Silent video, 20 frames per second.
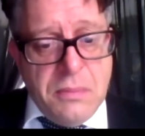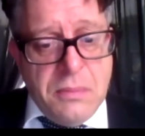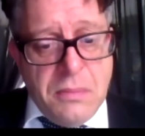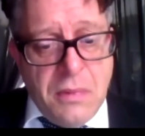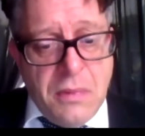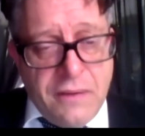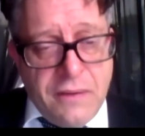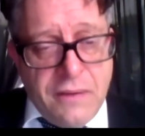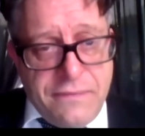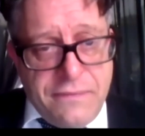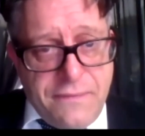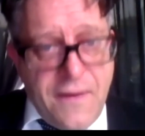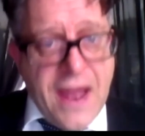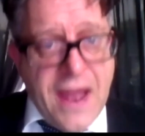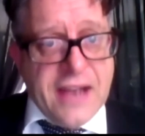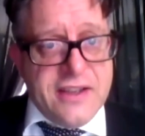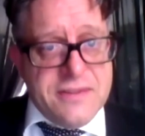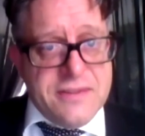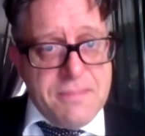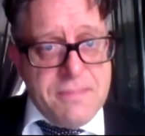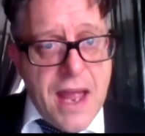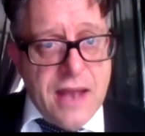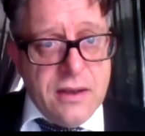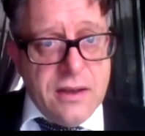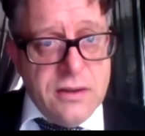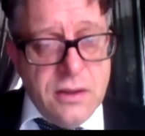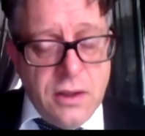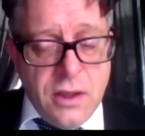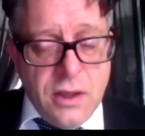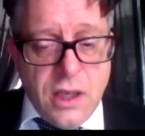affect
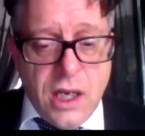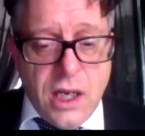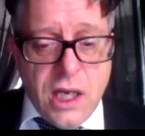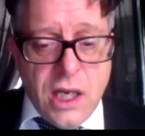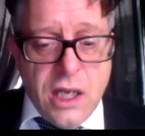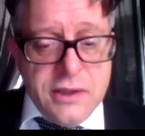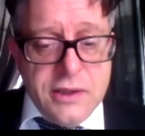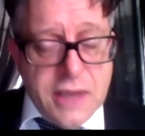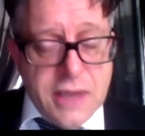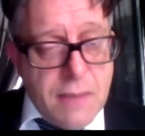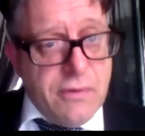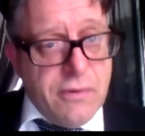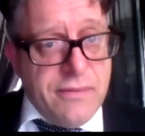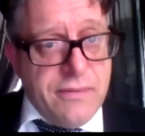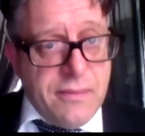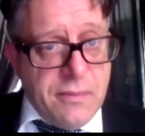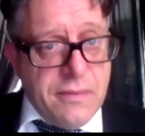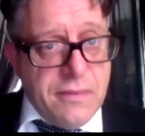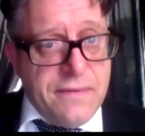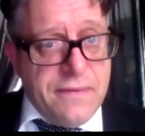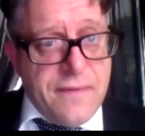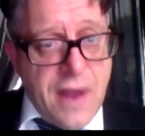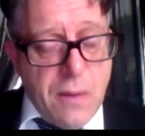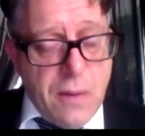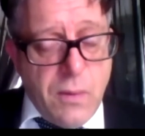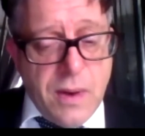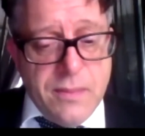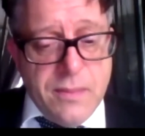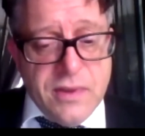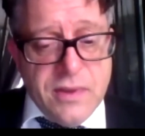men. A number of them affect
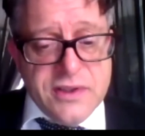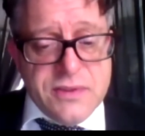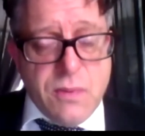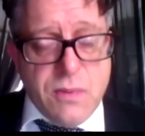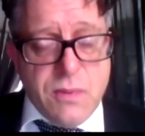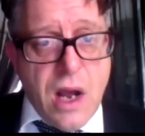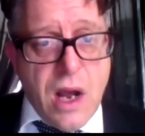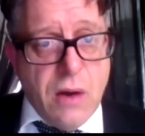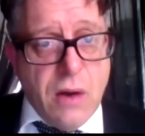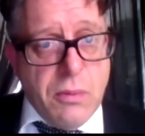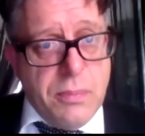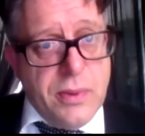women as well,